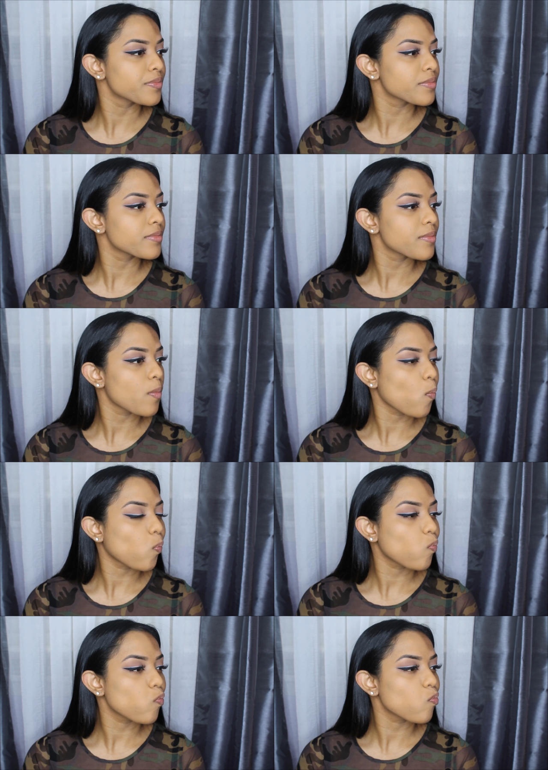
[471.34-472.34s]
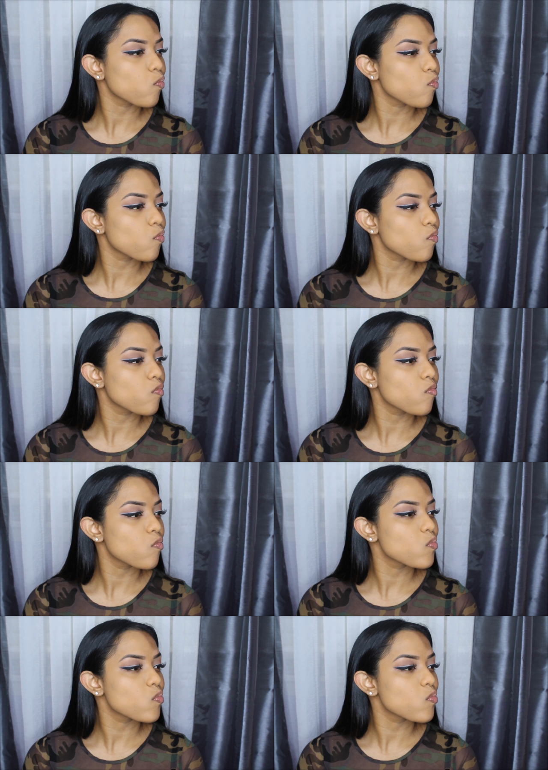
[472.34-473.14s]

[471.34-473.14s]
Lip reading: [no speech]